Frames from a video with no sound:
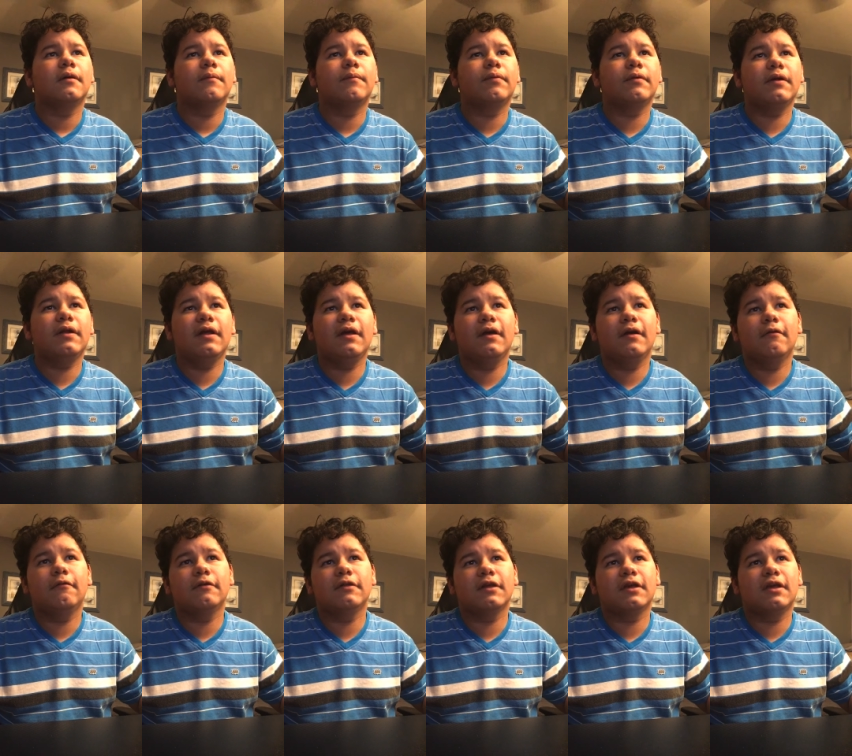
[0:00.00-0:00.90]
pretty
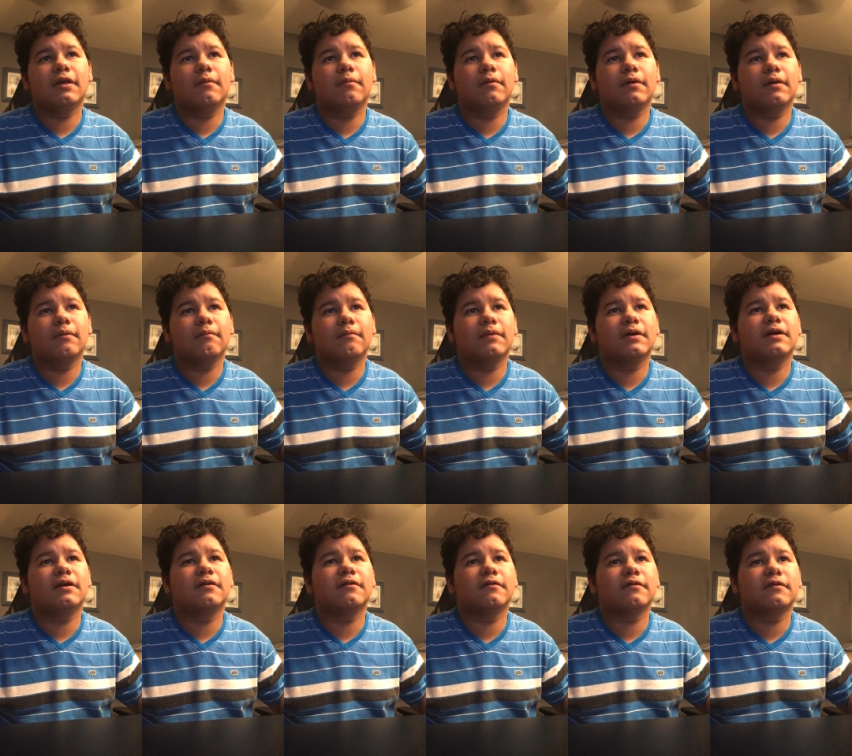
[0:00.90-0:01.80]
good with the keyboard and
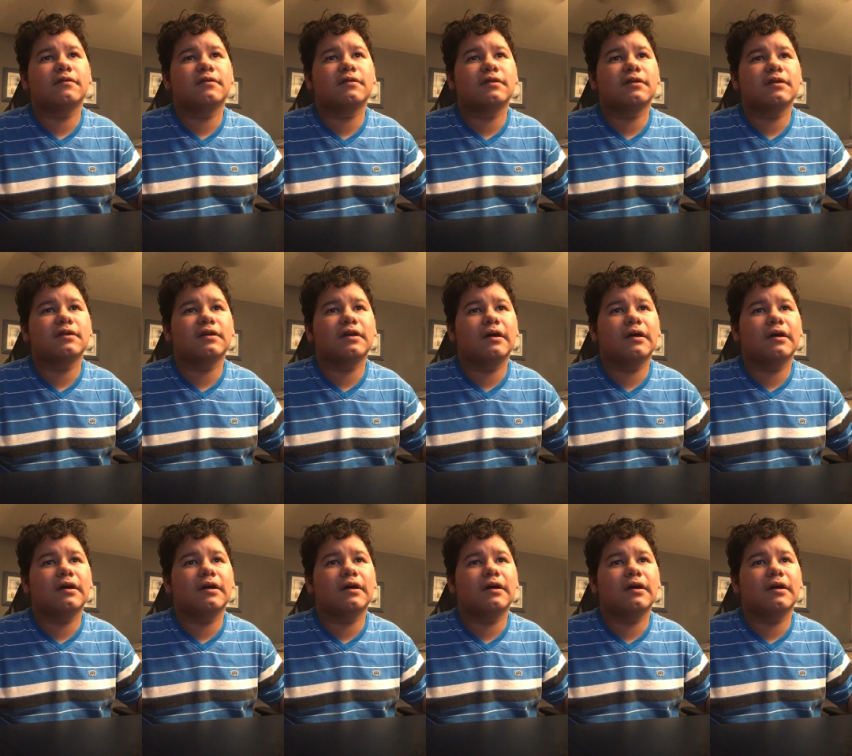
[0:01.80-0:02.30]
mouse.